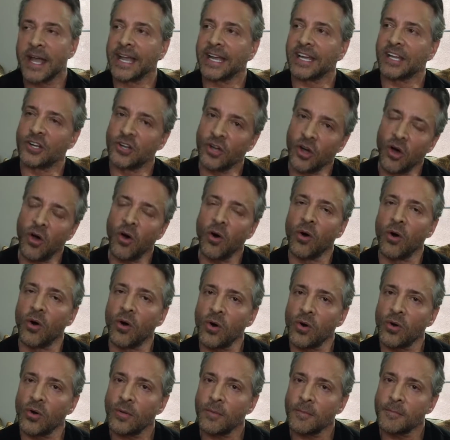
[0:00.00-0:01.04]
A
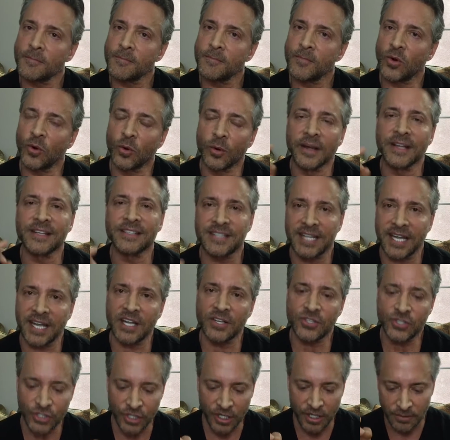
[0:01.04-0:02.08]
goal or
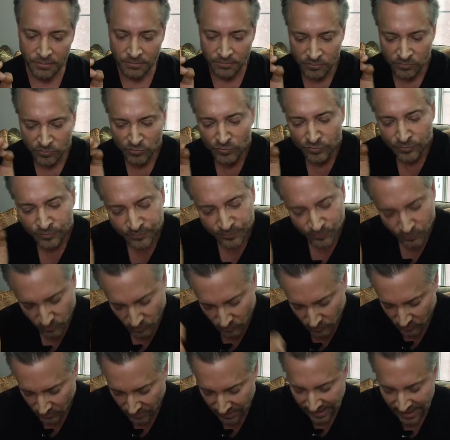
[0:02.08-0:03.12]
intention
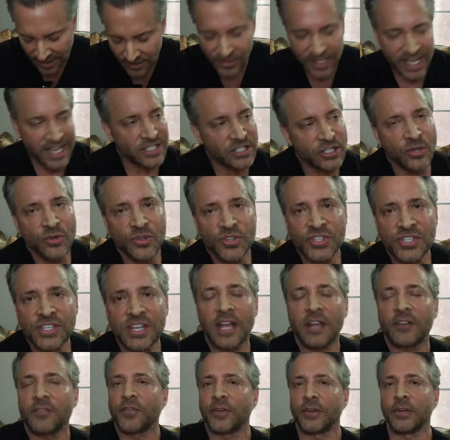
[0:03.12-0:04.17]
that you
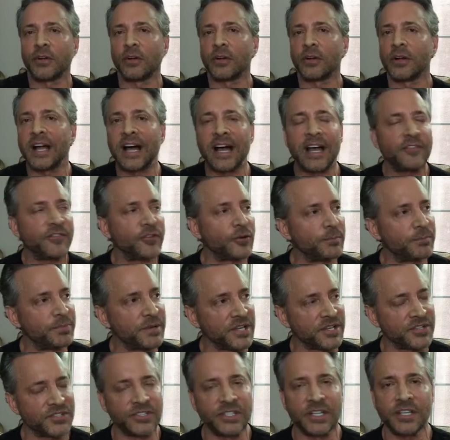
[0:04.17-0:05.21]
set for your life or
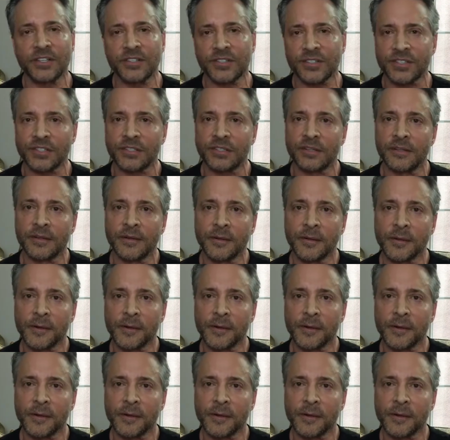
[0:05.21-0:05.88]
business,